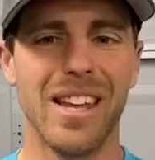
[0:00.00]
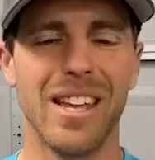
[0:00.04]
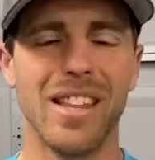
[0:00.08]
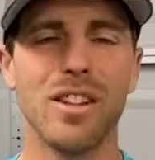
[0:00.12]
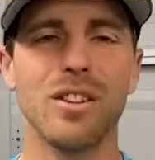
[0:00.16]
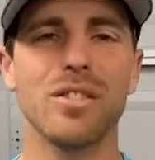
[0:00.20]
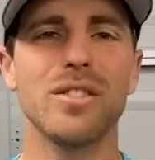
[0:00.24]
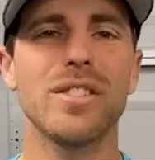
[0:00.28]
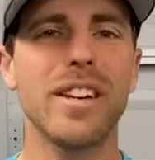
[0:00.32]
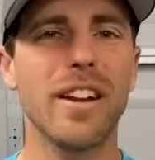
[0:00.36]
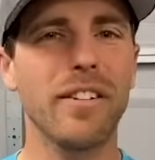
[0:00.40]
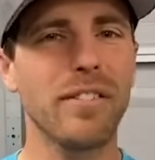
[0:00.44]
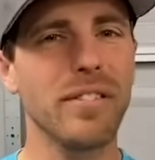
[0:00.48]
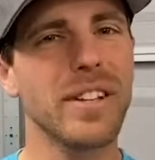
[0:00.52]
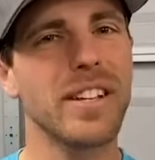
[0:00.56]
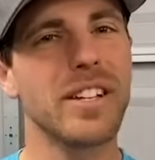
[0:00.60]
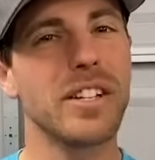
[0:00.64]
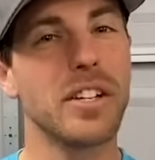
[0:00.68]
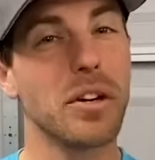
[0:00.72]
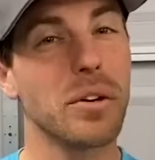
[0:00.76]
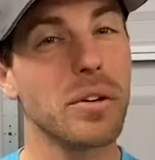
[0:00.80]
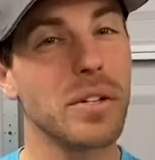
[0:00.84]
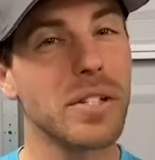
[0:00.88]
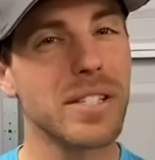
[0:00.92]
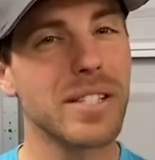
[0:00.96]
there's definitely a
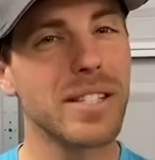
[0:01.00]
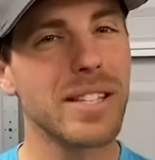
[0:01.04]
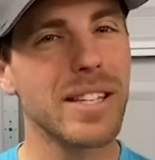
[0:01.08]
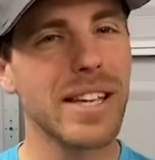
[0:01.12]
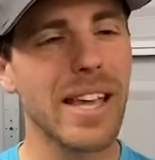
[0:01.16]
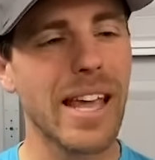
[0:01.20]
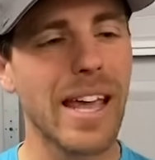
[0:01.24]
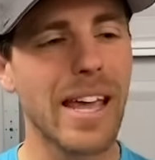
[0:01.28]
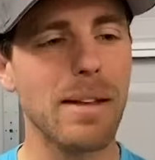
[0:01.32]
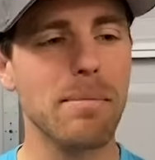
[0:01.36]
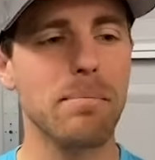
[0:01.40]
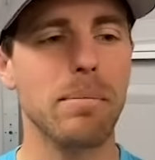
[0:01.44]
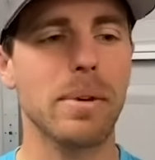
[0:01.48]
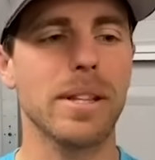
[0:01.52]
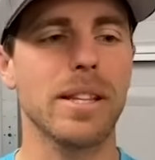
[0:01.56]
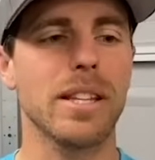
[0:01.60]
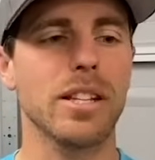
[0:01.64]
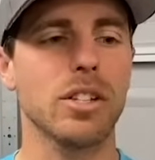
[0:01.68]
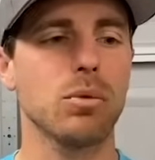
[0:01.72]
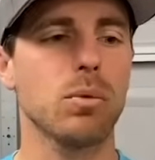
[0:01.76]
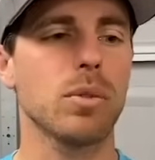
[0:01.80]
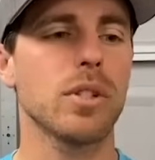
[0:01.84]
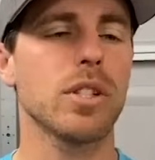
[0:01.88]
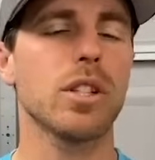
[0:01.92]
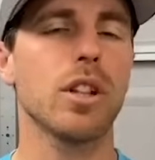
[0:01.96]
notice in the gate, but
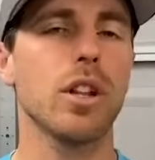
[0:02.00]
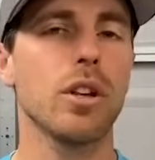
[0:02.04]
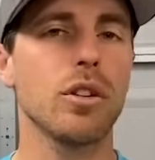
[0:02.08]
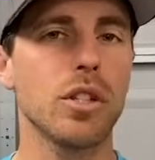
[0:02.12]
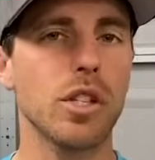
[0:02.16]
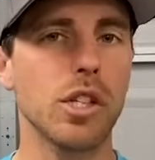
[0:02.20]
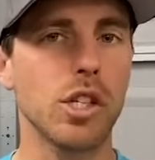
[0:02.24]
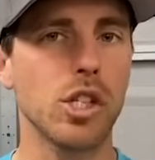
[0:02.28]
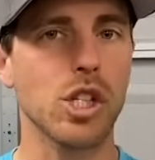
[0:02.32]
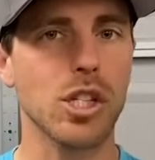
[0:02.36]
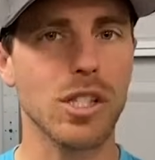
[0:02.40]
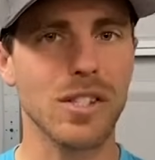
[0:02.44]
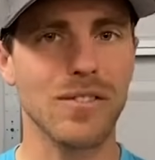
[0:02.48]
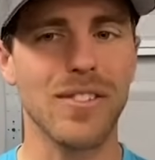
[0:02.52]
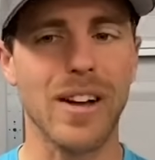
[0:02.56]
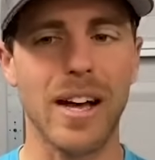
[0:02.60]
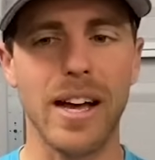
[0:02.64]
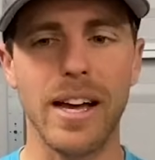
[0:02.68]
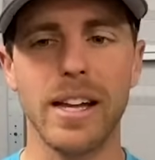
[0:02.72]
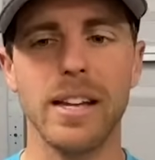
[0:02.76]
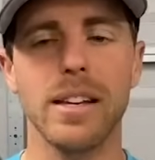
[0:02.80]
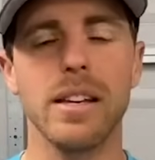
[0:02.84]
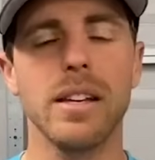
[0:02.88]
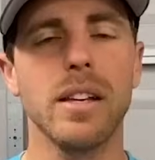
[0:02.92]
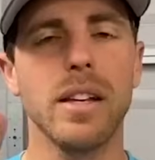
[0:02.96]
this one's closing just
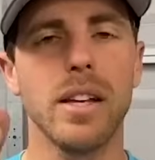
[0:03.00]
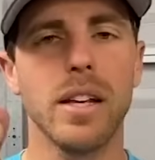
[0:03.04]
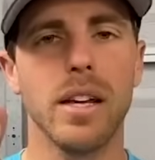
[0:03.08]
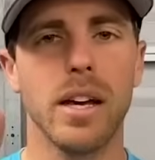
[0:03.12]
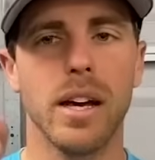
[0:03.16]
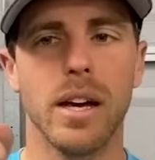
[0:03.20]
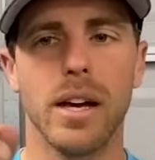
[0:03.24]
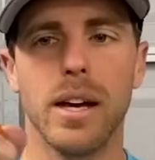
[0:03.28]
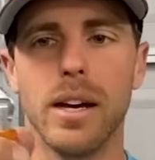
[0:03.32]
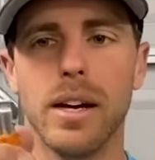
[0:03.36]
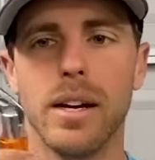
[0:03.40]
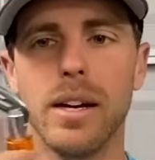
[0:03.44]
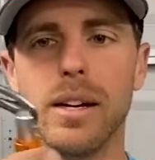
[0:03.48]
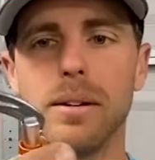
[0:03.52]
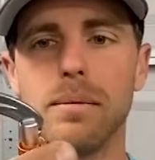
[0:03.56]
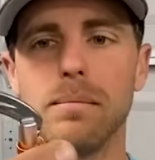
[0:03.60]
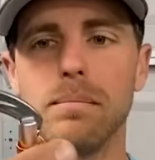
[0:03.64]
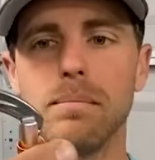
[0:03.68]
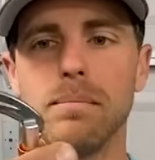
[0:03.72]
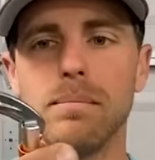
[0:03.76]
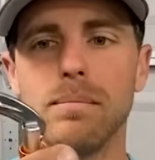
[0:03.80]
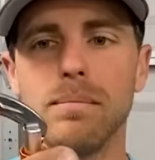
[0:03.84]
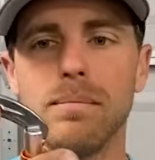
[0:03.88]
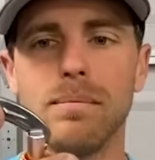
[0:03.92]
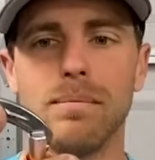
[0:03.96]
fine.
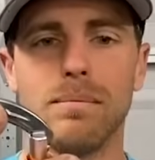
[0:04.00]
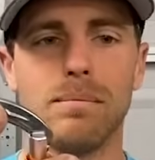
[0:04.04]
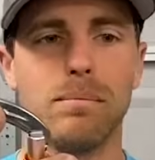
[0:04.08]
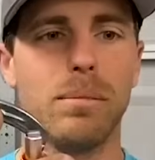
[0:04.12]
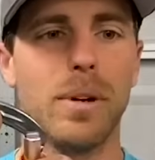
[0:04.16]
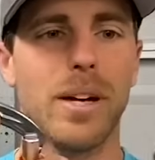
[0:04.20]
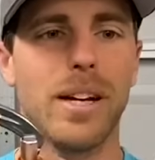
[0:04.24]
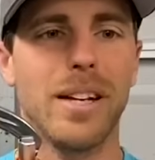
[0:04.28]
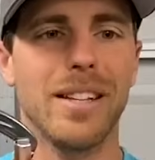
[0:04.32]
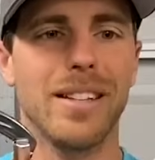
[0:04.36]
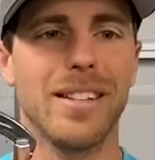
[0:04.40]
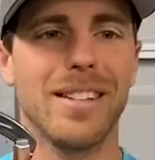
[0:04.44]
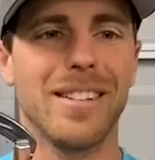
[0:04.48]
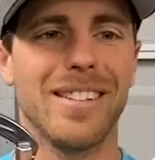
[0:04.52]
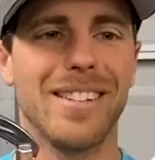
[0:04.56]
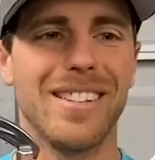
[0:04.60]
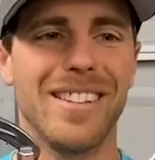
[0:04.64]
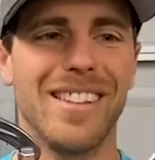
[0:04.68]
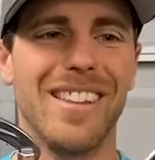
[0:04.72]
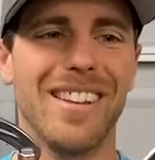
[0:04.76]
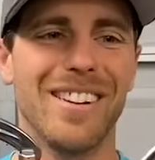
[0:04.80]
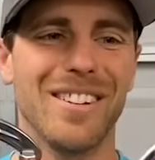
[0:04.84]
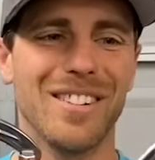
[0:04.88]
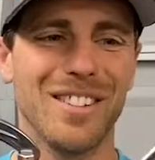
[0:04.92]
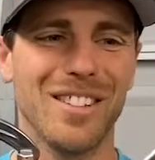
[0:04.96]
Um, but
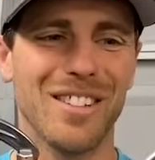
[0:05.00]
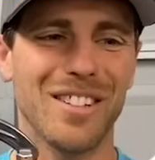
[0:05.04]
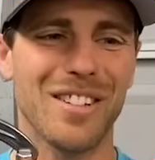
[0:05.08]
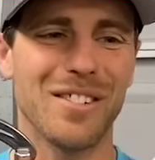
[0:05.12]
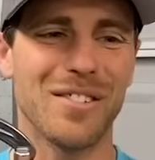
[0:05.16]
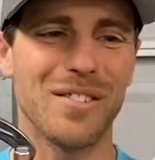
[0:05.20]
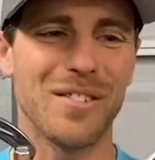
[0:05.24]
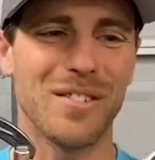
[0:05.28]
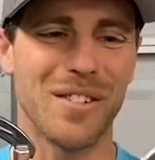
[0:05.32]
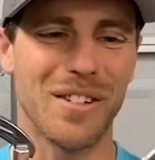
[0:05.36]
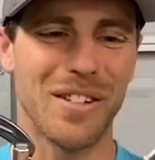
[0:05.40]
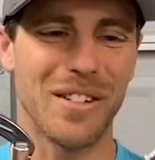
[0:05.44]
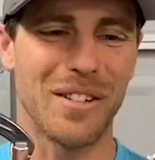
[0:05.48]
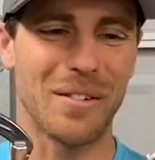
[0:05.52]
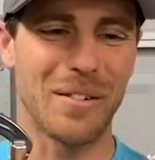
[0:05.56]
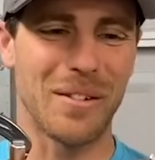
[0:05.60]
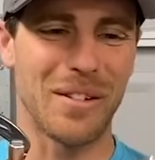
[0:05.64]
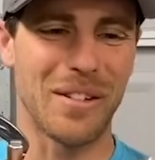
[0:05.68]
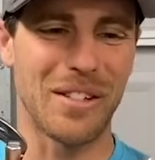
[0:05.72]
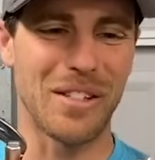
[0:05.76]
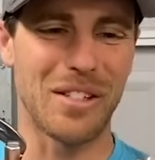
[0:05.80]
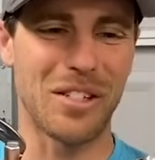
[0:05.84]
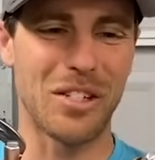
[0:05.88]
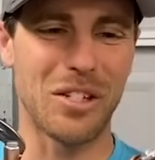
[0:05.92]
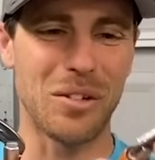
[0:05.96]
they're looking really,
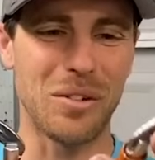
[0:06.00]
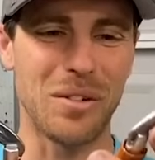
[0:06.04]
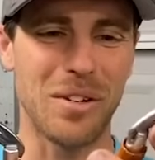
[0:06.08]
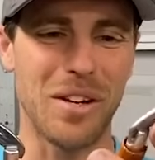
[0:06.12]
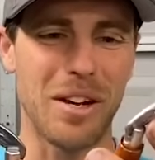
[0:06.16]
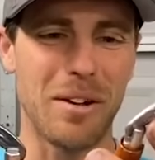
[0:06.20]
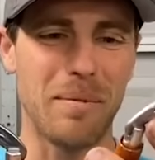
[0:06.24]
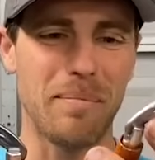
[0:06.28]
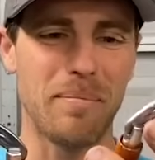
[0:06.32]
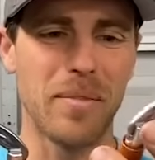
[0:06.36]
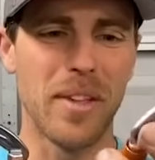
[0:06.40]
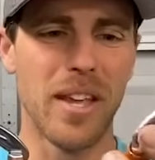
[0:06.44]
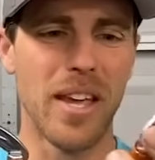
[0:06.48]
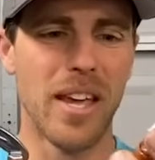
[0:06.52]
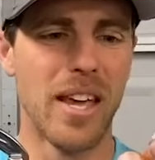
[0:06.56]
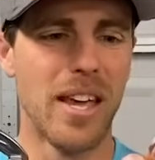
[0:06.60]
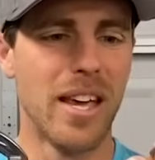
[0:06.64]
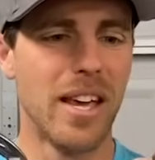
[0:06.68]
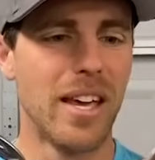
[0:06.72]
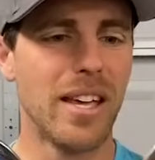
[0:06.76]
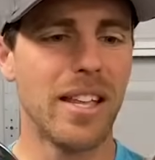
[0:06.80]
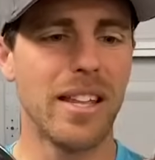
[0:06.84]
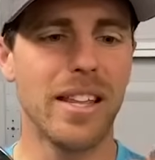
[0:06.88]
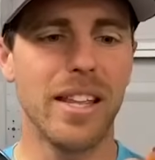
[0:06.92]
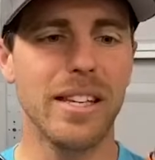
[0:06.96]
really chewed up.
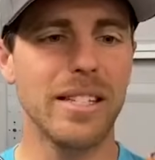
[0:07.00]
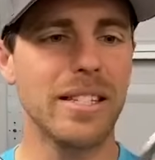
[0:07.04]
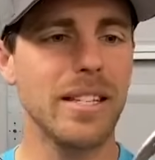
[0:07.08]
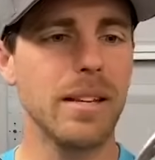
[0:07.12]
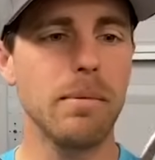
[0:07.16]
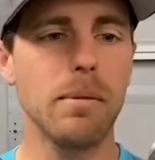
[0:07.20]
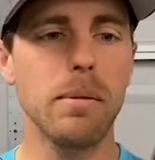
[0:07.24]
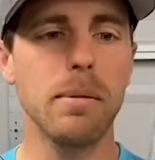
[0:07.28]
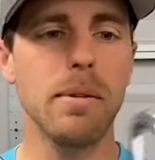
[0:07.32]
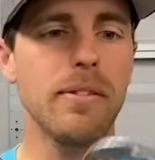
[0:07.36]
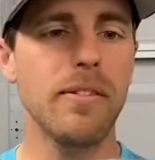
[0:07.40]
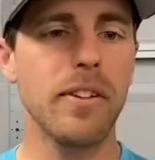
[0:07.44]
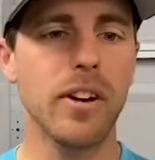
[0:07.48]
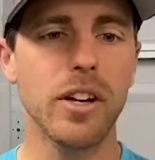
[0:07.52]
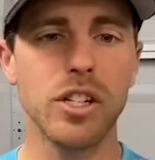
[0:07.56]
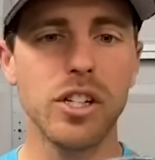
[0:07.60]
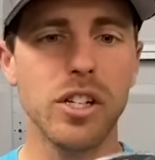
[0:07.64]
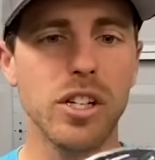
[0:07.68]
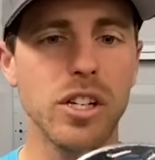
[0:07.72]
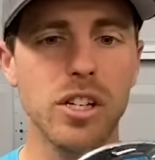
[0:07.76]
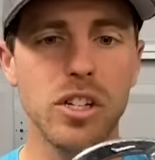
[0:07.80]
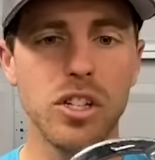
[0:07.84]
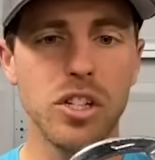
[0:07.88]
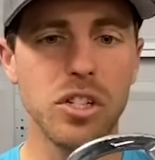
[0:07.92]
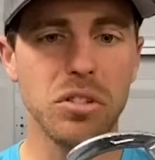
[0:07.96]
They seem to be
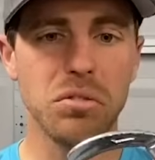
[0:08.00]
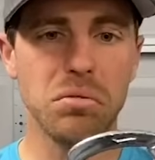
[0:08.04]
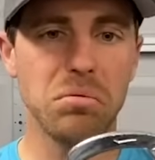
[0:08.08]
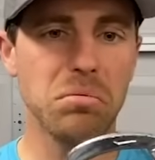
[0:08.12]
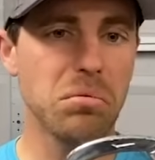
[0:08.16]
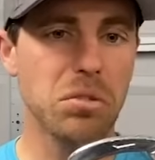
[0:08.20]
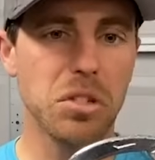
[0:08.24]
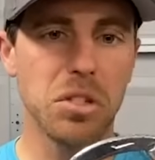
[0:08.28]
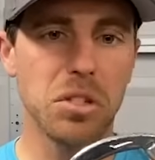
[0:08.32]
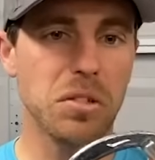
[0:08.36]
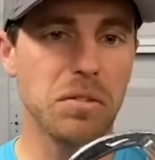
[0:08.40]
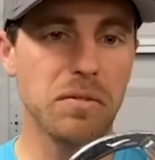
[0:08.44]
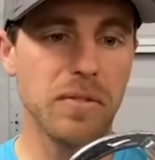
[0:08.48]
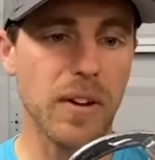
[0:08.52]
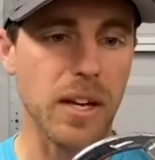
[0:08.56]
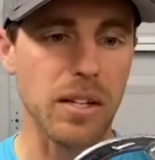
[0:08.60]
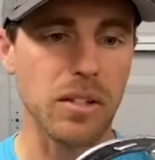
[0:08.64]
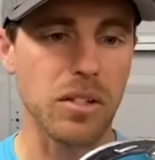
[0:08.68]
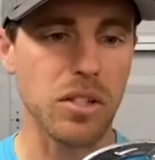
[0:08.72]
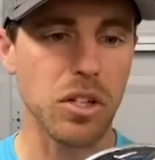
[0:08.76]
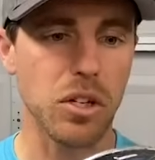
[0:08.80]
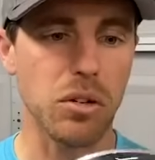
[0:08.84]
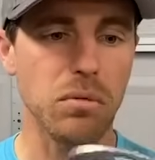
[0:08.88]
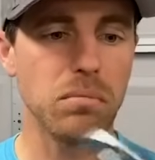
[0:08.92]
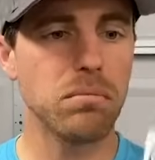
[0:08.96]
functioning just, just fine.
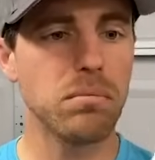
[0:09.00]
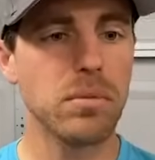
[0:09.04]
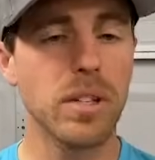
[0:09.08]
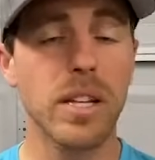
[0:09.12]
So